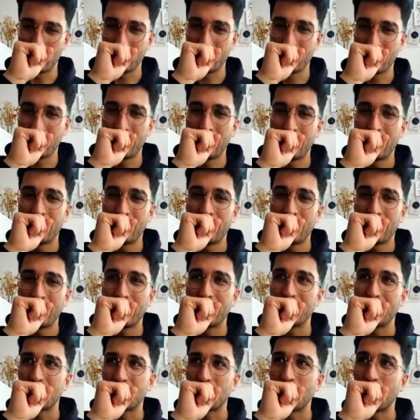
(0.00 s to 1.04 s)
ones.
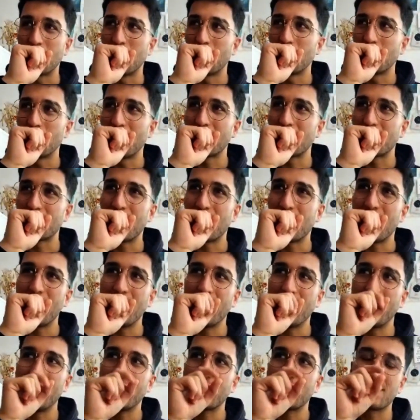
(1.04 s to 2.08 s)
So they say
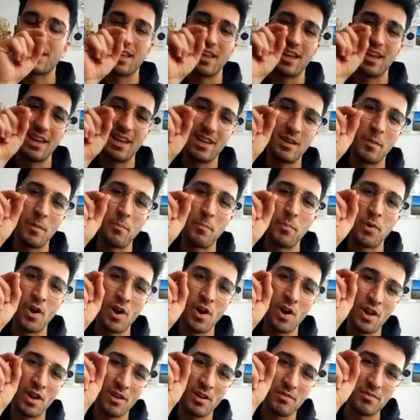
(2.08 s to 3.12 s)
it's like a
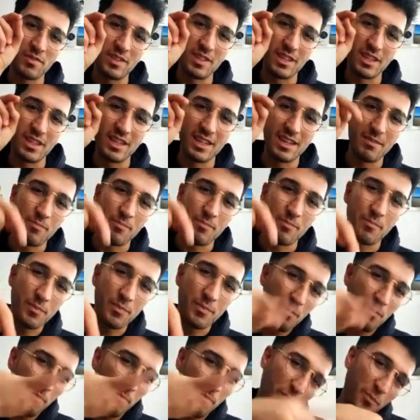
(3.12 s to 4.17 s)
part of the
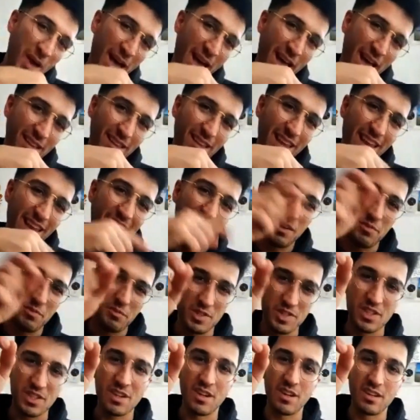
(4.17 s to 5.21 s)
back thing of
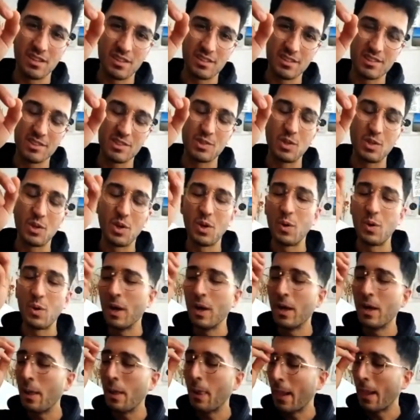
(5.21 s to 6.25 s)
a skunk. So
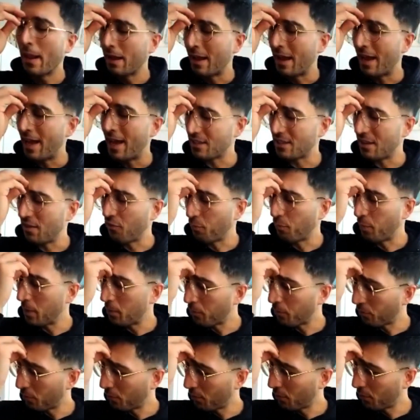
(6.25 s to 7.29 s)
as if
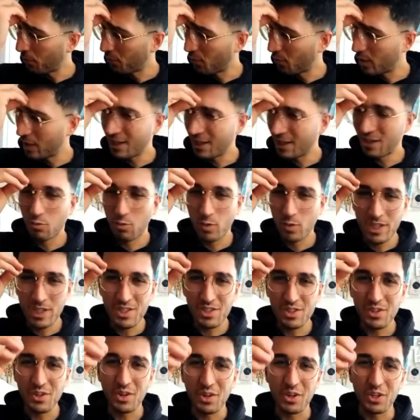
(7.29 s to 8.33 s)
people really
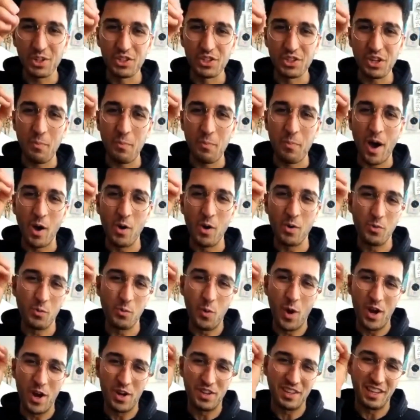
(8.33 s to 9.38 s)
research about
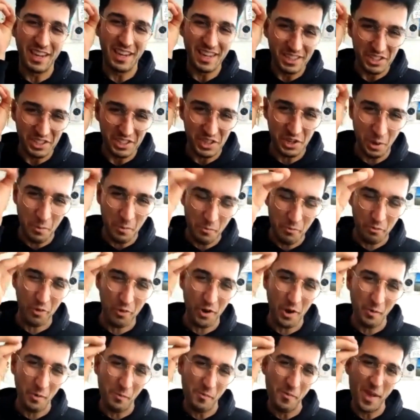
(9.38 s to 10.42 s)
where things come
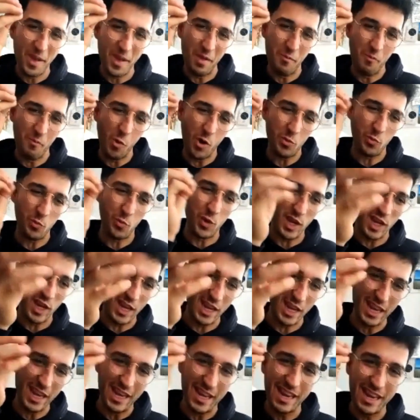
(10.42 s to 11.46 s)
from and what we
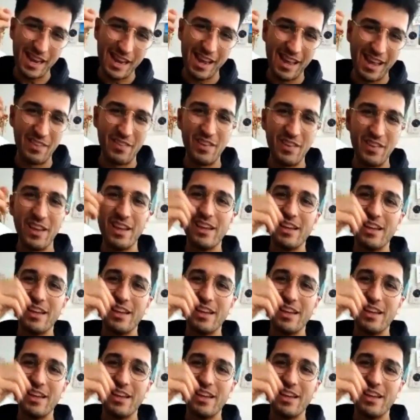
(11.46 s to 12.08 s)
eat, and